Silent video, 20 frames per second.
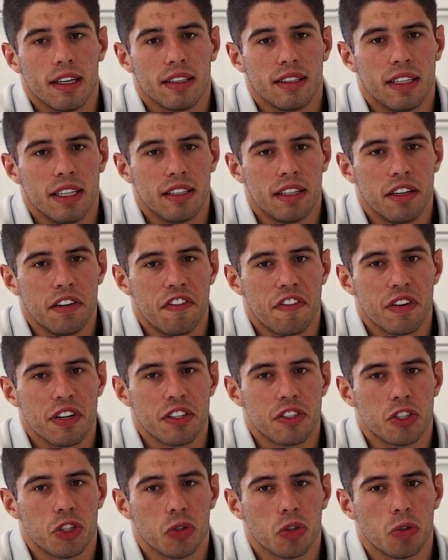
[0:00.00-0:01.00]
the
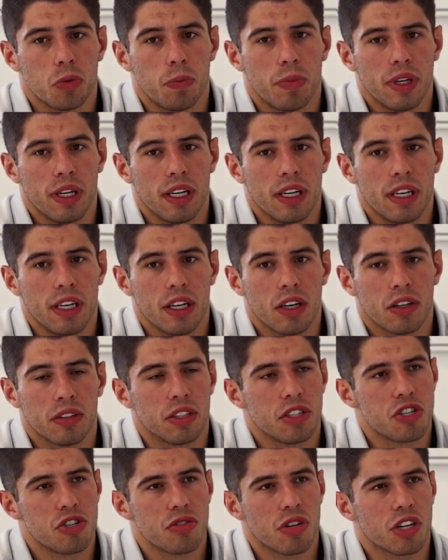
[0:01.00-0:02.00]
difference would be on
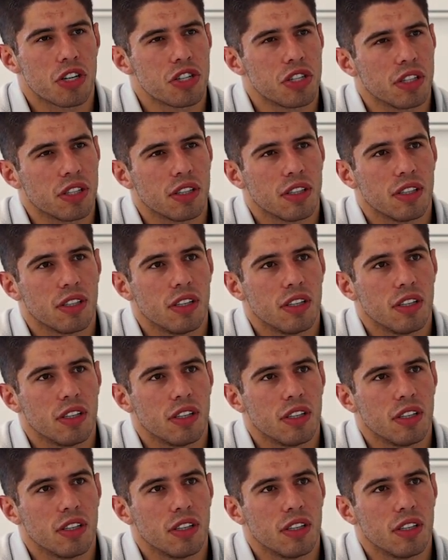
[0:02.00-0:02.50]
the structure.